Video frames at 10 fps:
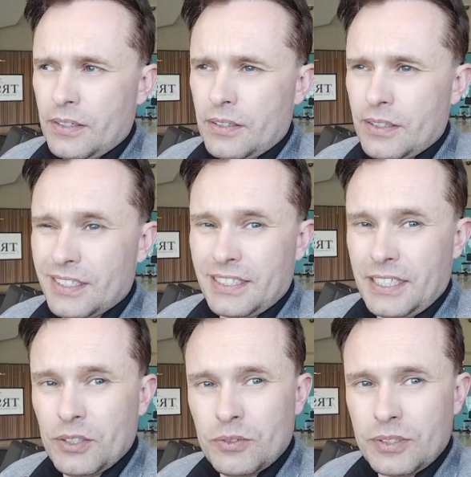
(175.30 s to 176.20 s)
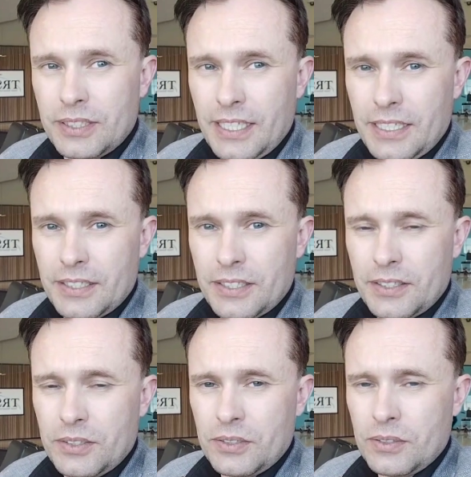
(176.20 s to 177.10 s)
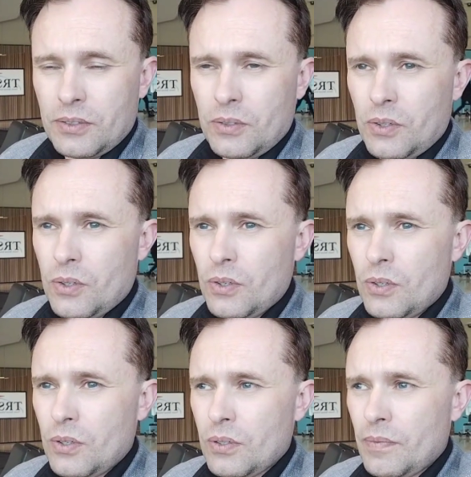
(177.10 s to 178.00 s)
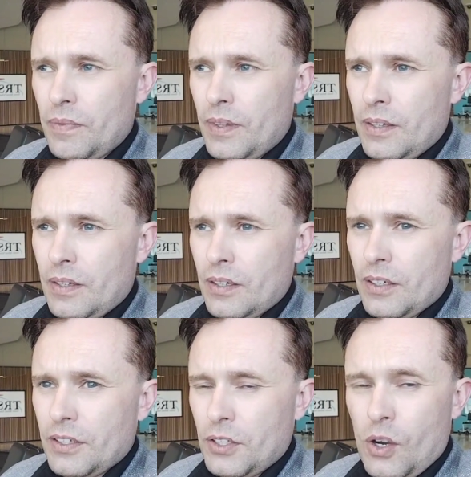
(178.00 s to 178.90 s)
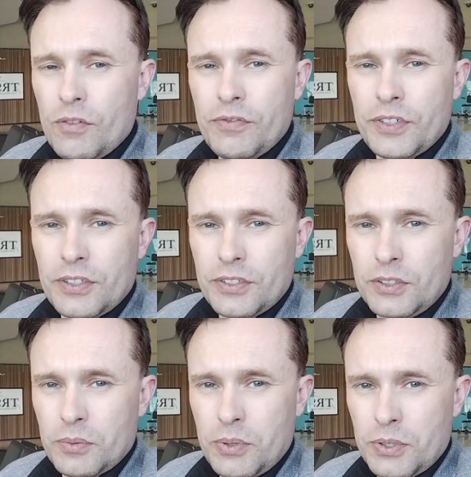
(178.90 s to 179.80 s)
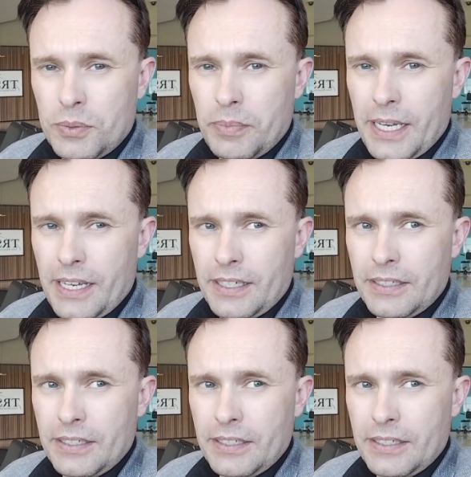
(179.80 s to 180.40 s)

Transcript: the skills needed or the confidence to push back,